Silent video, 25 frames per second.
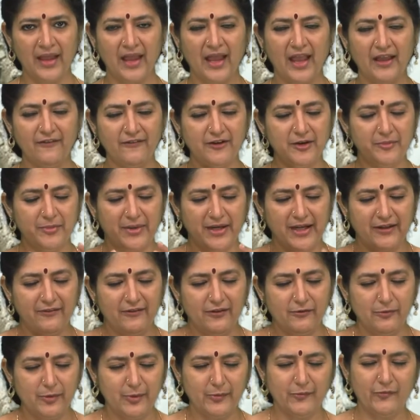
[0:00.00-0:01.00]
Everybody
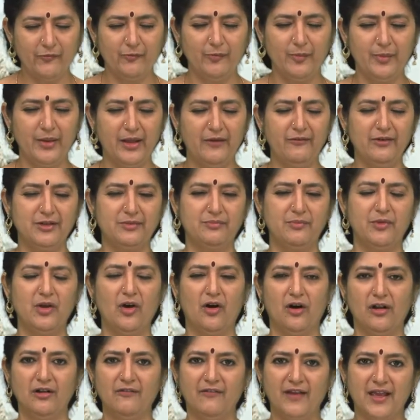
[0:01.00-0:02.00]
will be with me
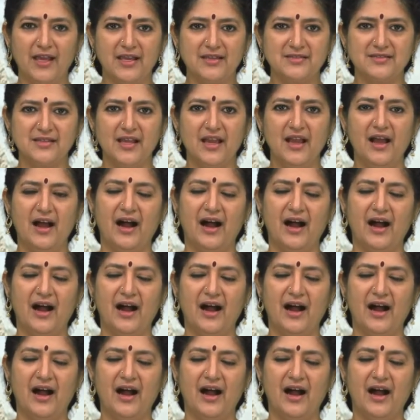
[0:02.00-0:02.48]
always